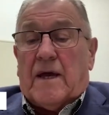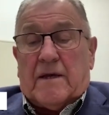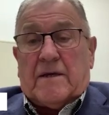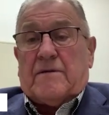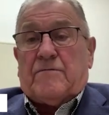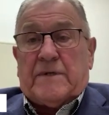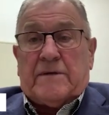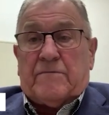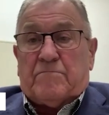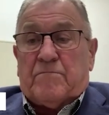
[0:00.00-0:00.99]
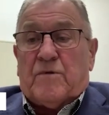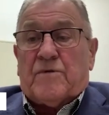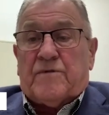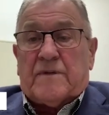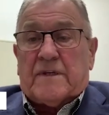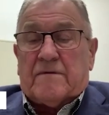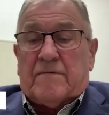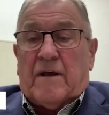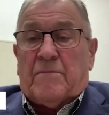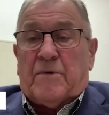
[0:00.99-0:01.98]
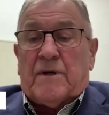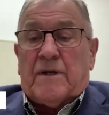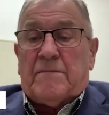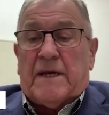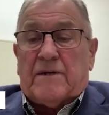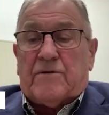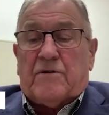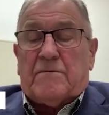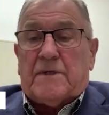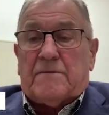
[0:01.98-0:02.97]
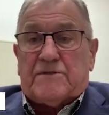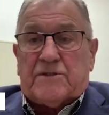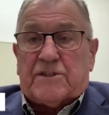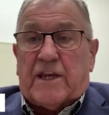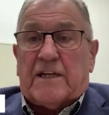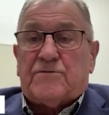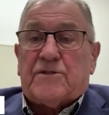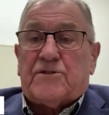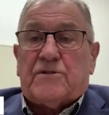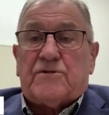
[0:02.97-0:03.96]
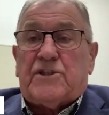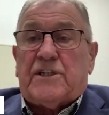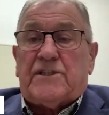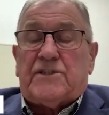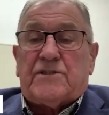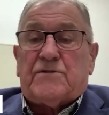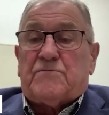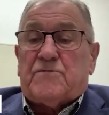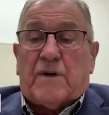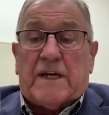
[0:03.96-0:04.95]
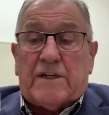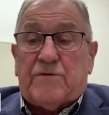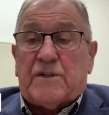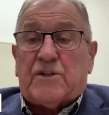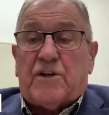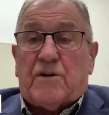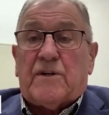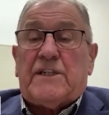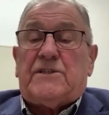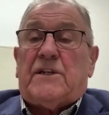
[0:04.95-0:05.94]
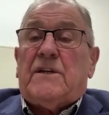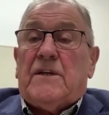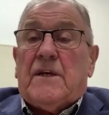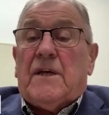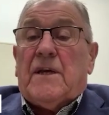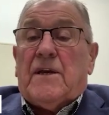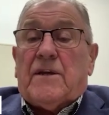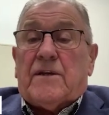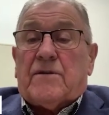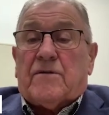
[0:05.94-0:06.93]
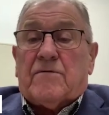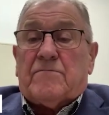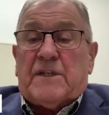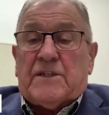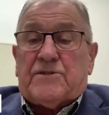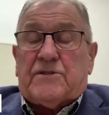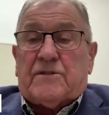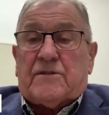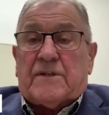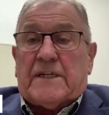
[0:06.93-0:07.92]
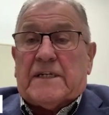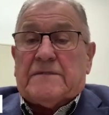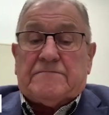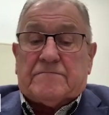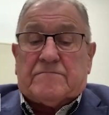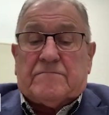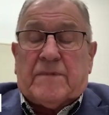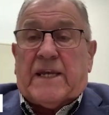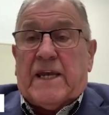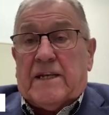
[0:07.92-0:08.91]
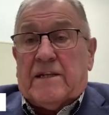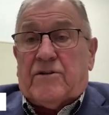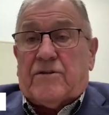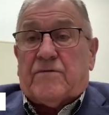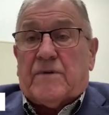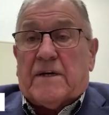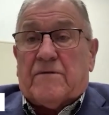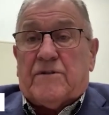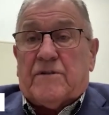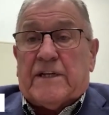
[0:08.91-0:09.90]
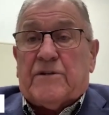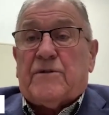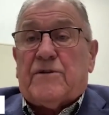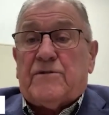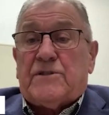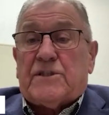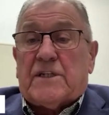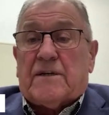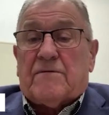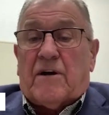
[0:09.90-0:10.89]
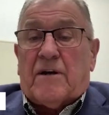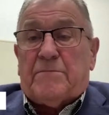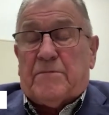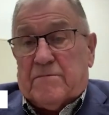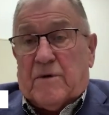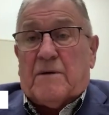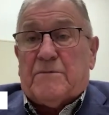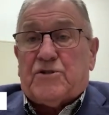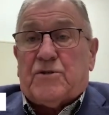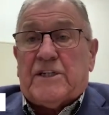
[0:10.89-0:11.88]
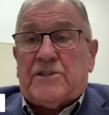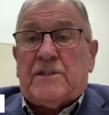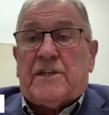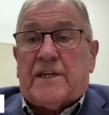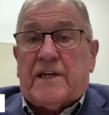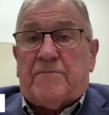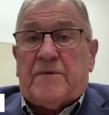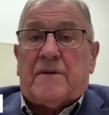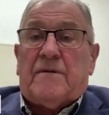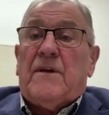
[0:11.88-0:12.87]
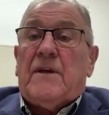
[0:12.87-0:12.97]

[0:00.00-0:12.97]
uh, we both uh, Alberta and Manitoba and the Saskatchewan associations tried to encourage, you know, Minister uh, McKinnon to uh, to introduce uh, ar- arbitration to keep the